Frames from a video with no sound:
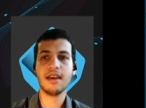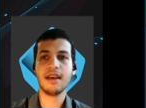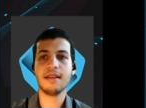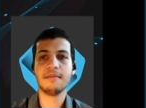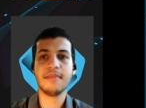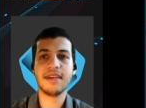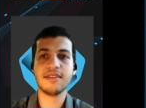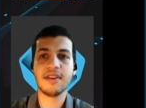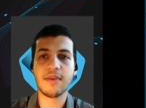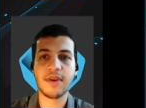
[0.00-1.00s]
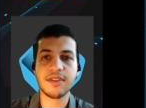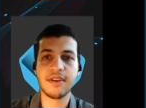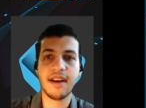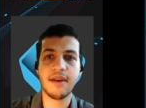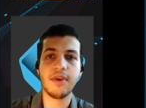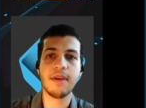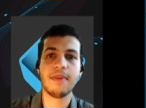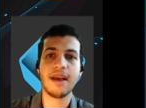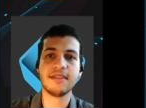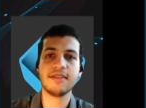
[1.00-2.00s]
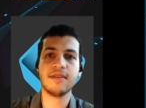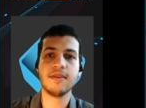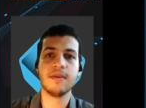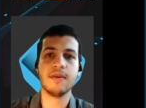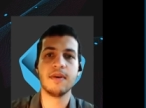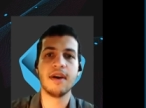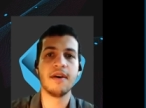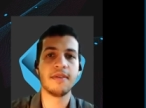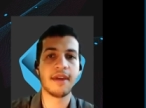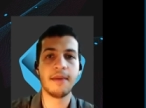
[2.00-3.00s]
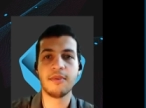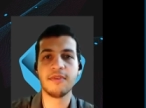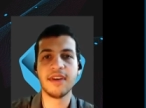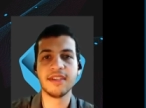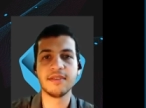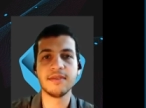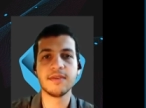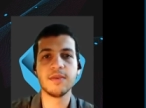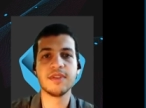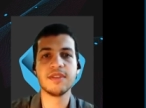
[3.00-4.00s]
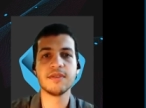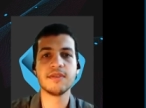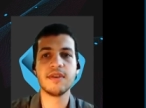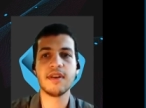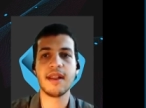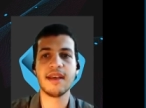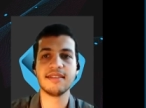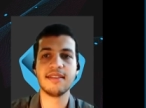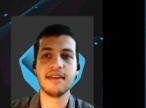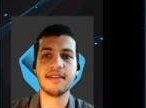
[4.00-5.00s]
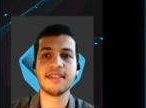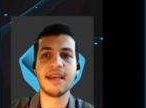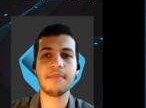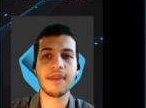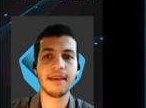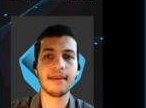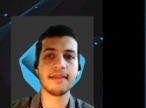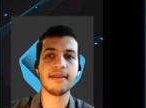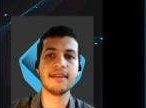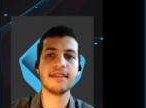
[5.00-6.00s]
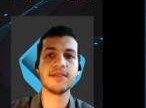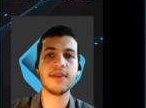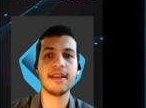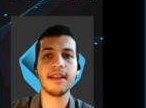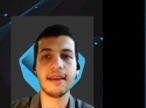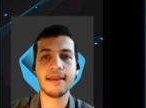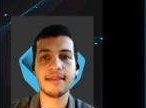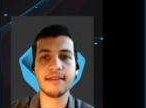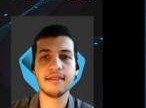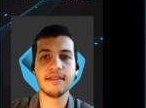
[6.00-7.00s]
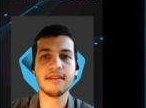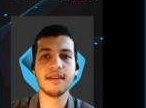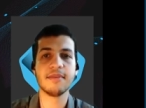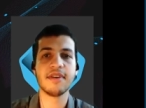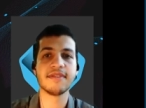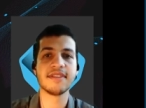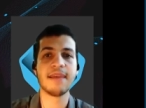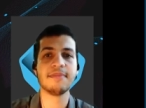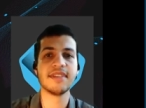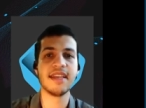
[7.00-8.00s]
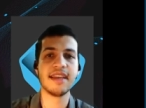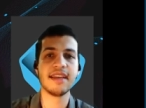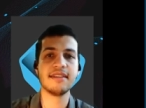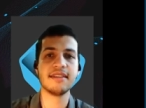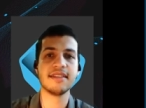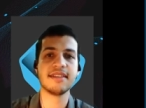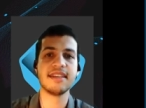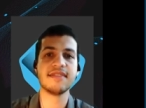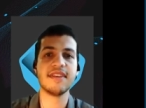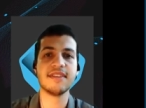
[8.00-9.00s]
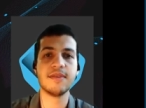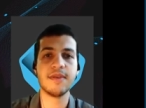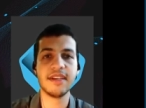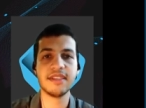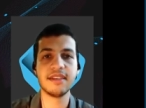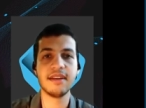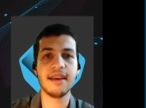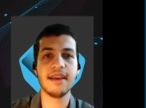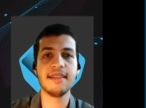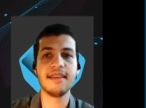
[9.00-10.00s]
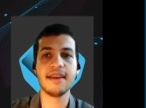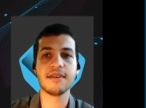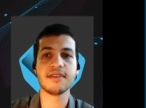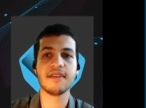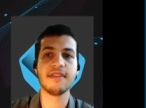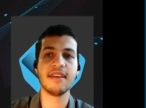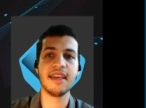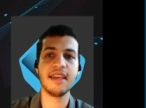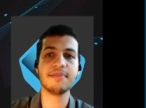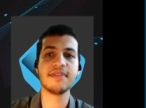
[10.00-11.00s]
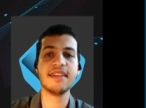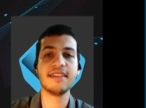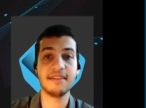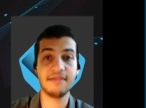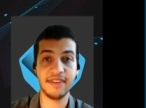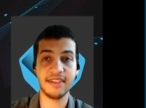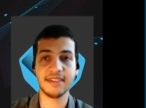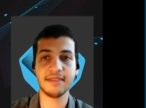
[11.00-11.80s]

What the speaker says: And based on a questionnaire we applied to healthcare professionals, we chose to analyze the step length, stride length, number of steps taken, stance phase duration, and the angles of the hips, knees, and feet.